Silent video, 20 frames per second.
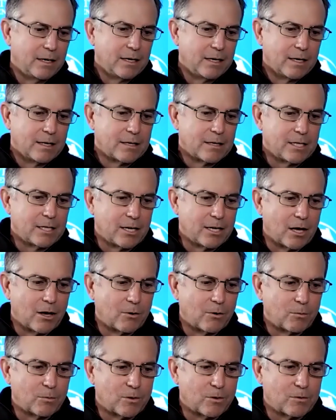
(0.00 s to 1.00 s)

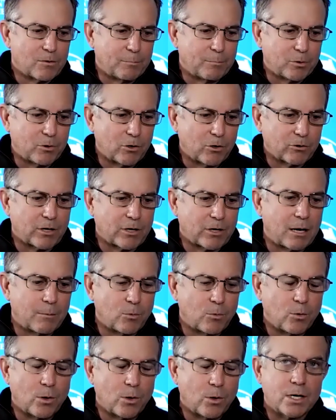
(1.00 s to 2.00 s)
the program
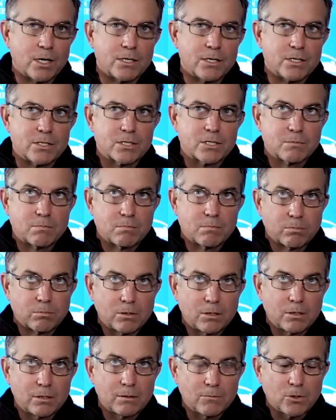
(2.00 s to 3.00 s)
was
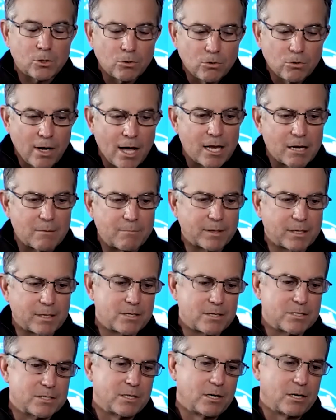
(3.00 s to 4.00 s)
created
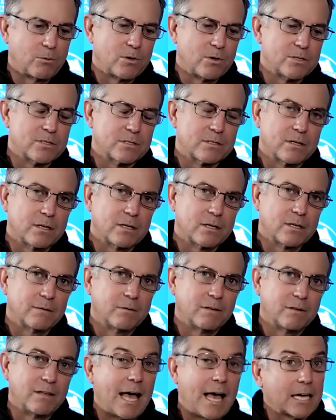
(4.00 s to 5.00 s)
because there was
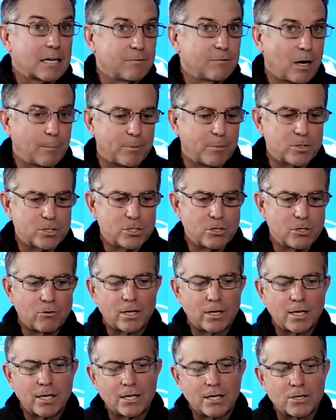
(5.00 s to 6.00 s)
lack of
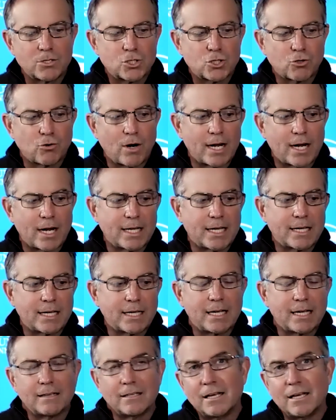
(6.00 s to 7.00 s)
opportunities, training,
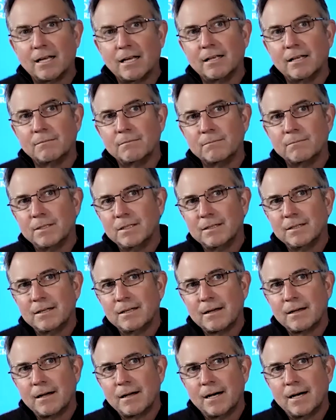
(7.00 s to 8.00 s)
and then
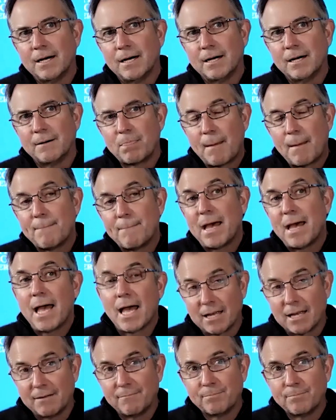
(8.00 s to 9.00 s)

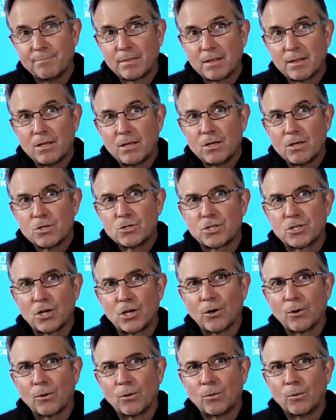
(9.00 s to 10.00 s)
pay.
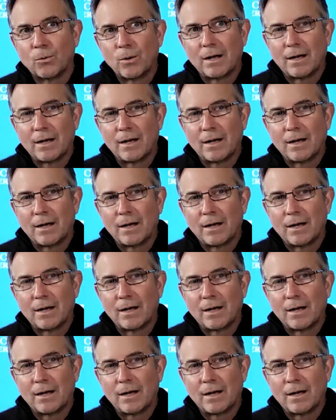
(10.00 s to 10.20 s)
So